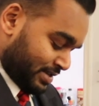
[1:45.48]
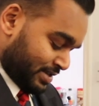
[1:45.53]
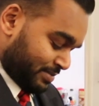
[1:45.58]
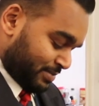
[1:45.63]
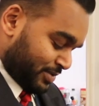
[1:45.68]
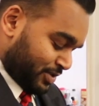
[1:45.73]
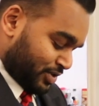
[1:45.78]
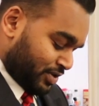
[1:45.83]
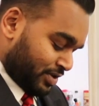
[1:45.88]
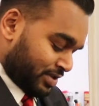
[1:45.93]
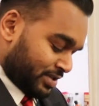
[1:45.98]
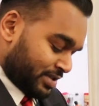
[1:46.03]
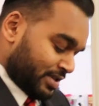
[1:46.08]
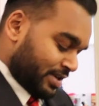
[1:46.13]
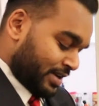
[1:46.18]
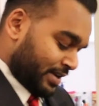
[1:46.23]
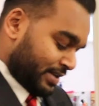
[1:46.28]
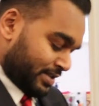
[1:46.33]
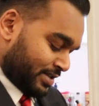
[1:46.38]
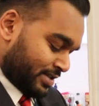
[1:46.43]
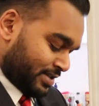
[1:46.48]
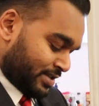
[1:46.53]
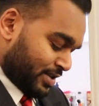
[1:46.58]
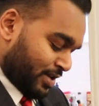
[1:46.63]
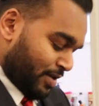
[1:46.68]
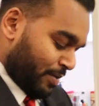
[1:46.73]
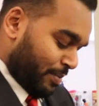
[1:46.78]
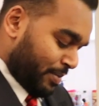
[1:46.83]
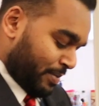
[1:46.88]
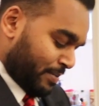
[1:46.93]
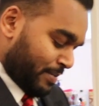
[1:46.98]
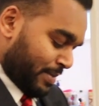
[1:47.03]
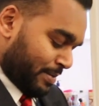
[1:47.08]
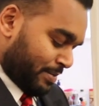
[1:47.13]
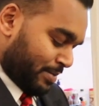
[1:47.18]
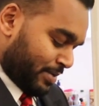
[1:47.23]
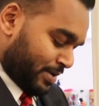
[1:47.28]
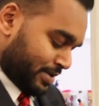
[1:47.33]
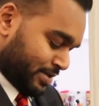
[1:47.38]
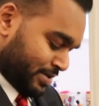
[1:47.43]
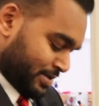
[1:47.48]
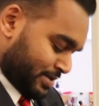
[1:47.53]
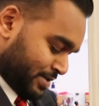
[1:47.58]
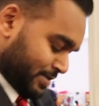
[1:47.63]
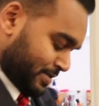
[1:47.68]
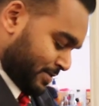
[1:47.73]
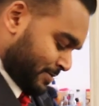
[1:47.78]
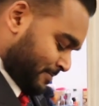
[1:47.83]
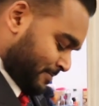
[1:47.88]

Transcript: I'm so excited to open my present.